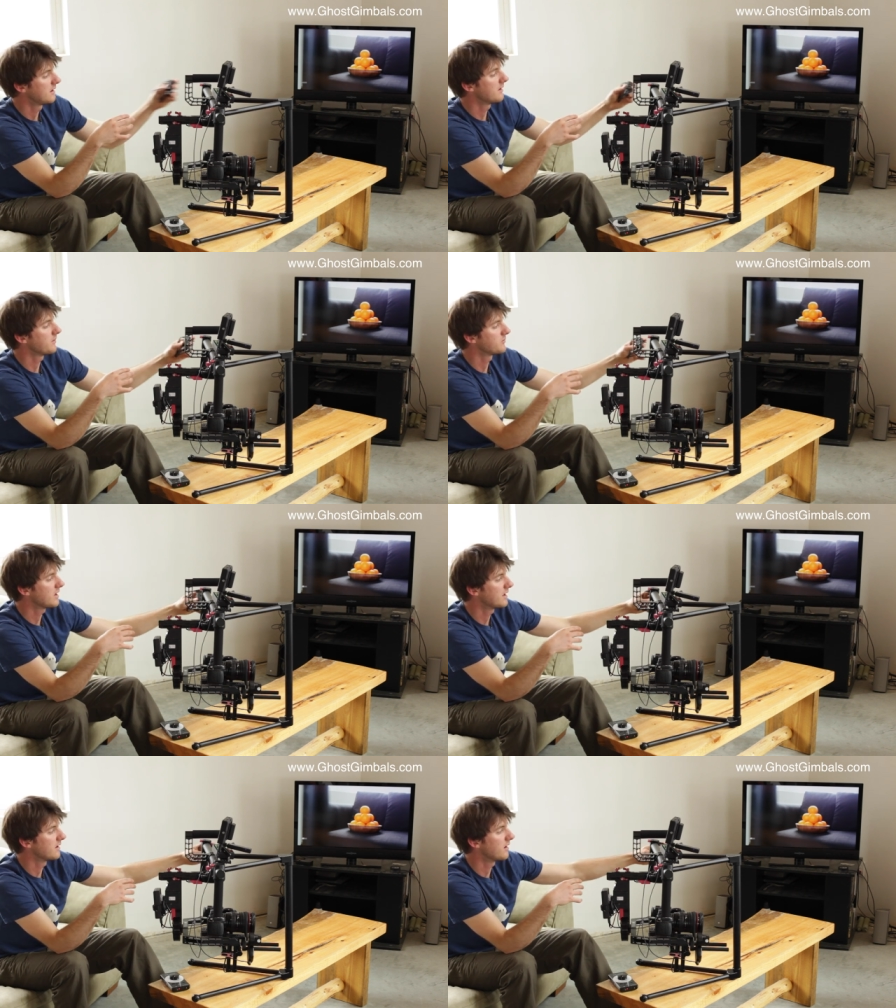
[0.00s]
if I'm
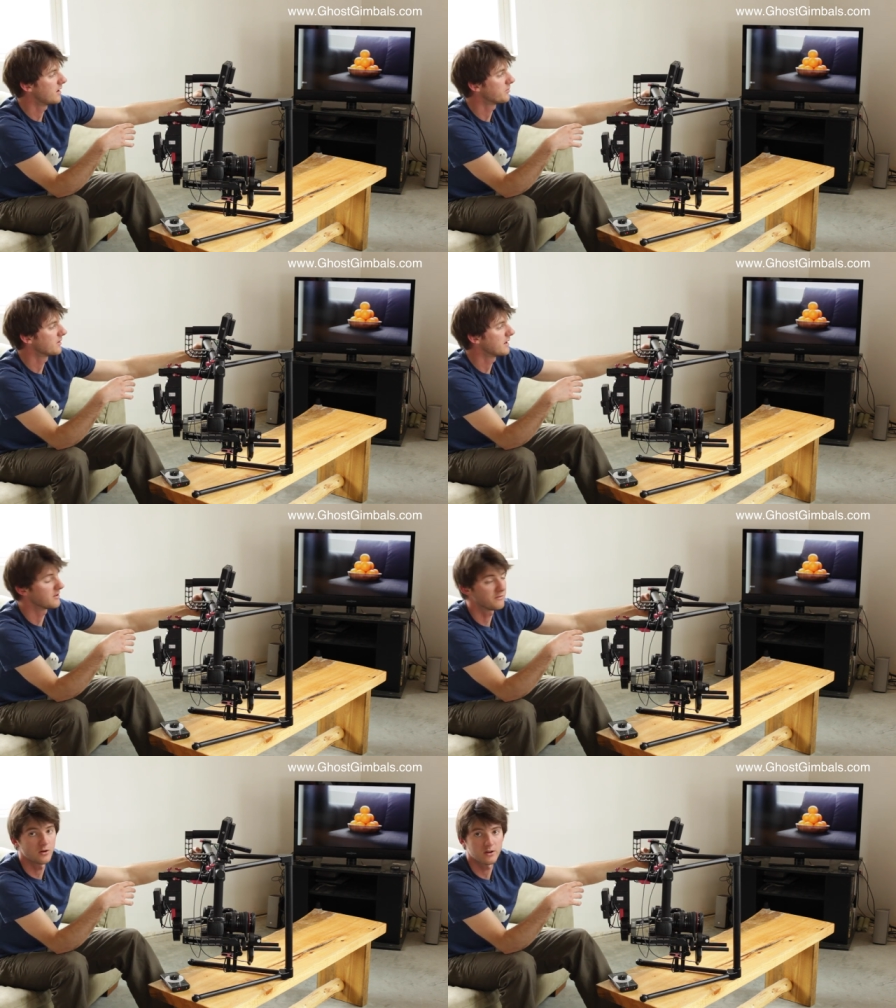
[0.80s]
trying to operate
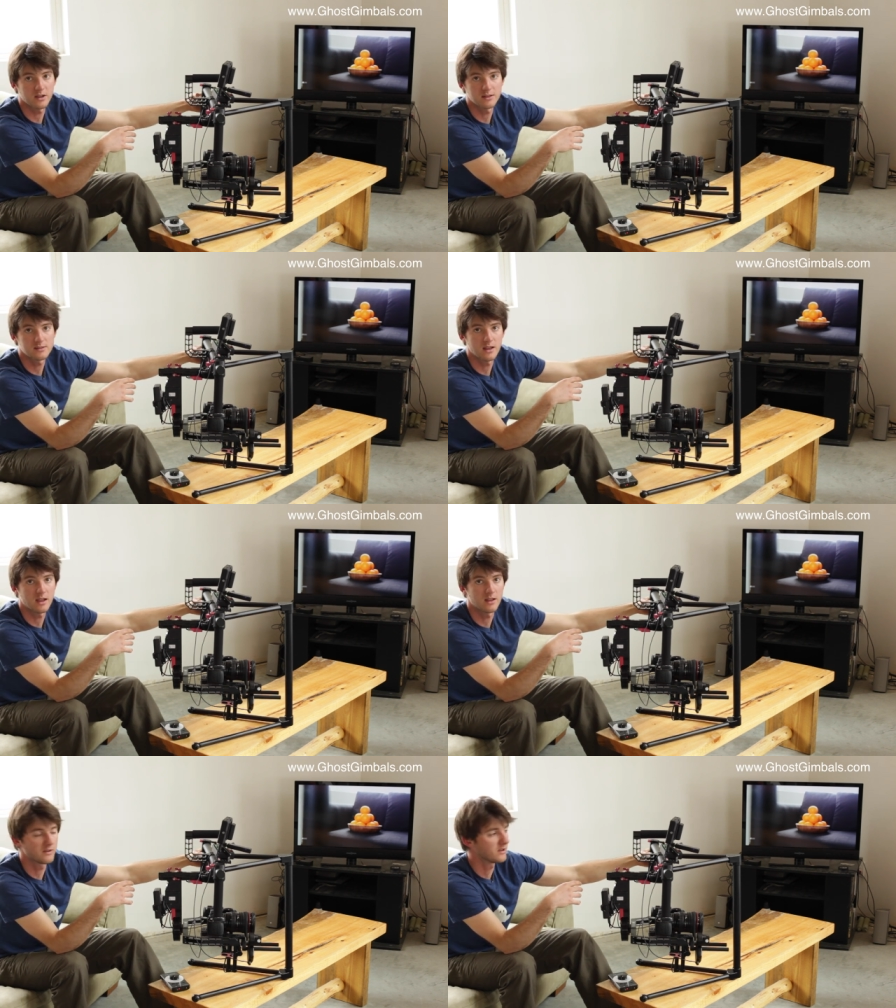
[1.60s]
the focus
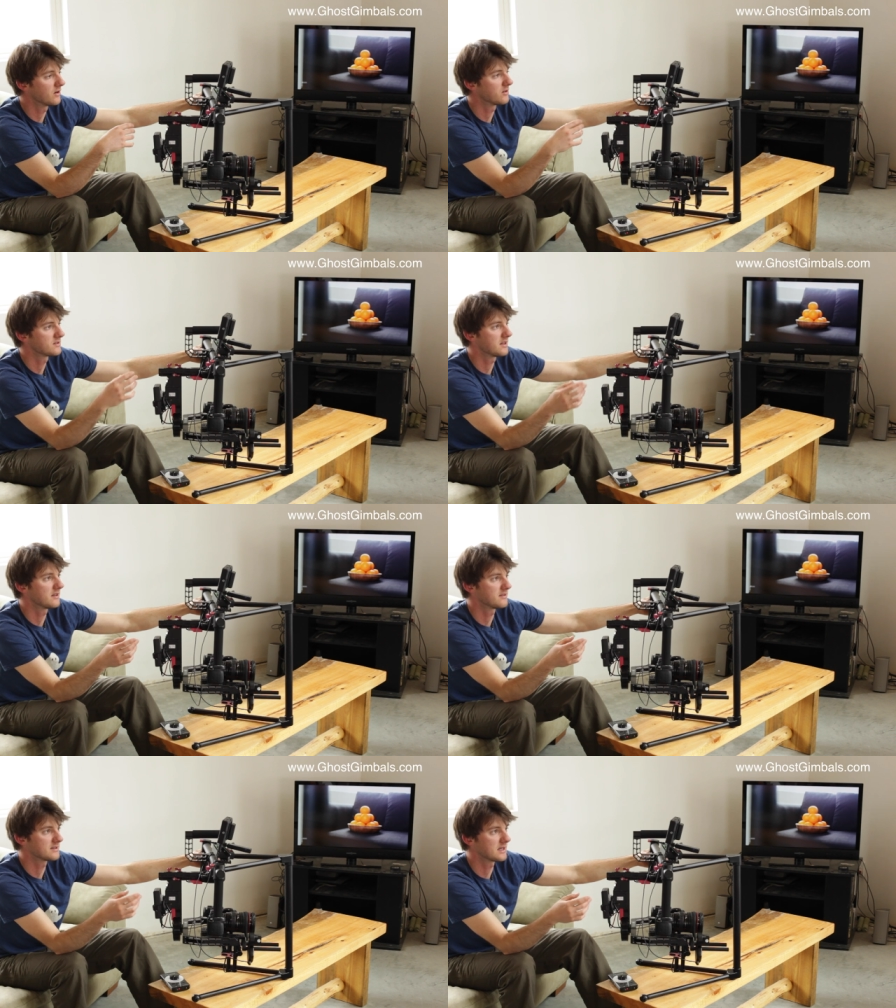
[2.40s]
and the Ghost
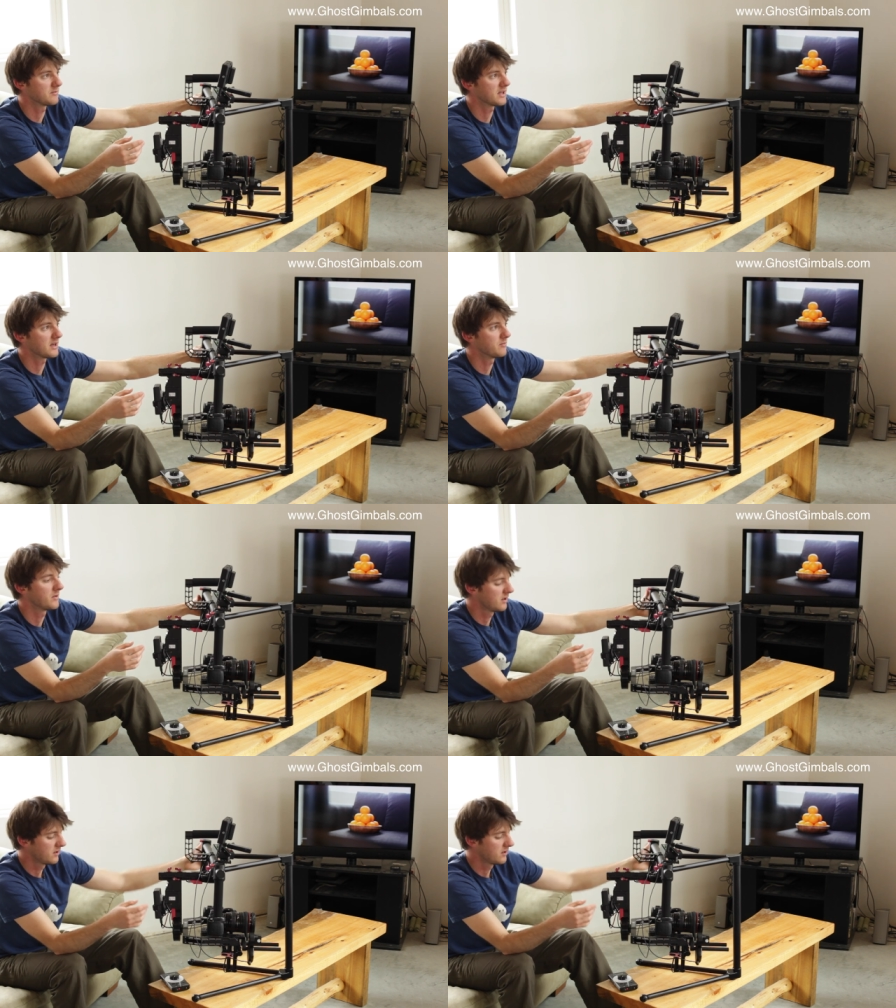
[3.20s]
at the same time.